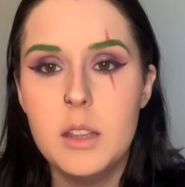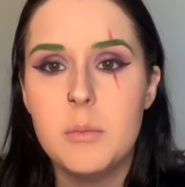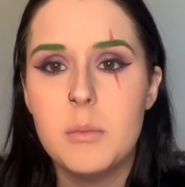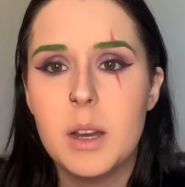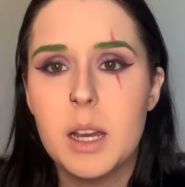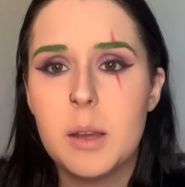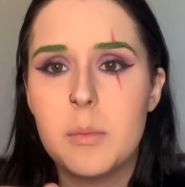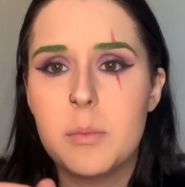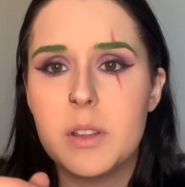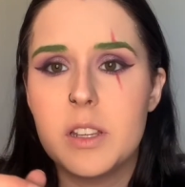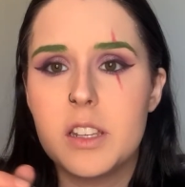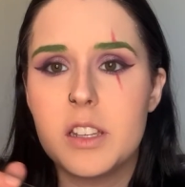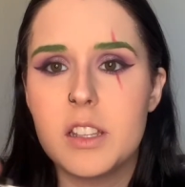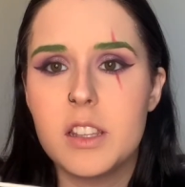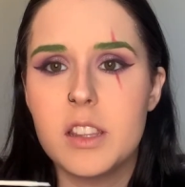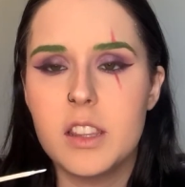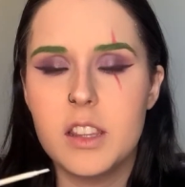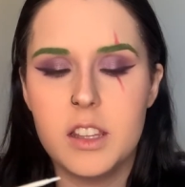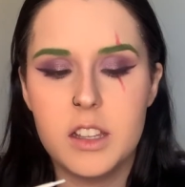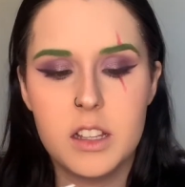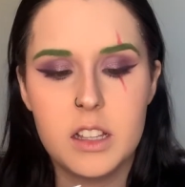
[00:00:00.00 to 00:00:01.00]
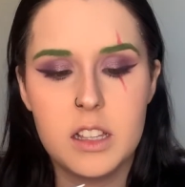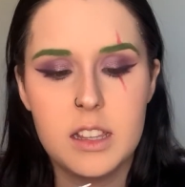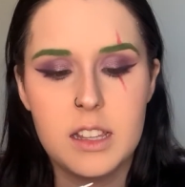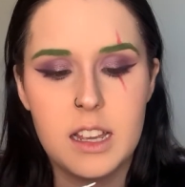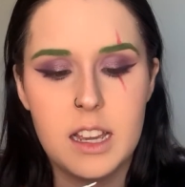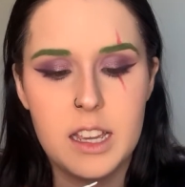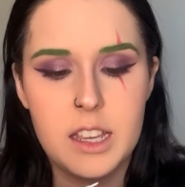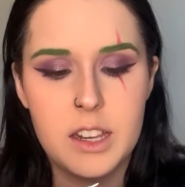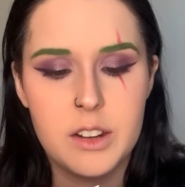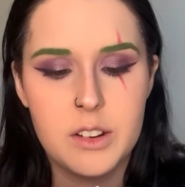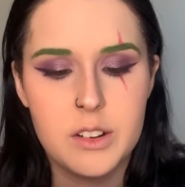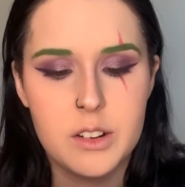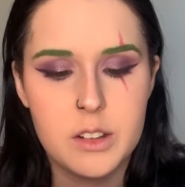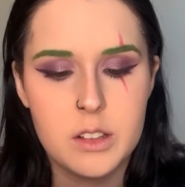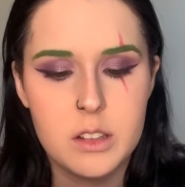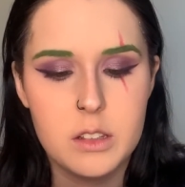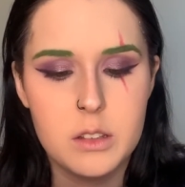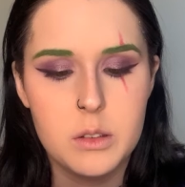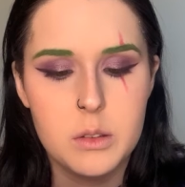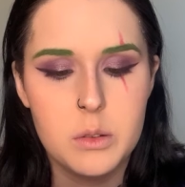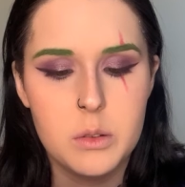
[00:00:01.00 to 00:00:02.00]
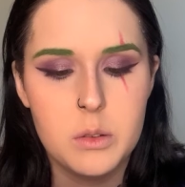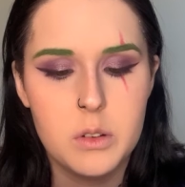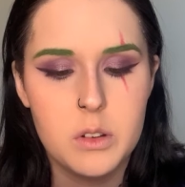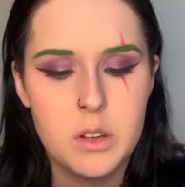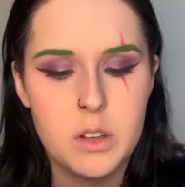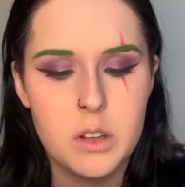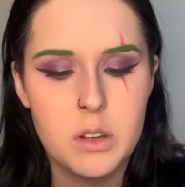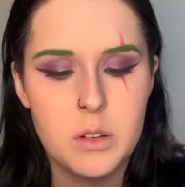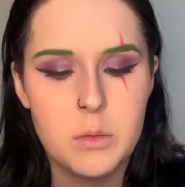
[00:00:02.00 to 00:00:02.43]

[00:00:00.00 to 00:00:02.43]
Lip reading: In my opinion, the liner glue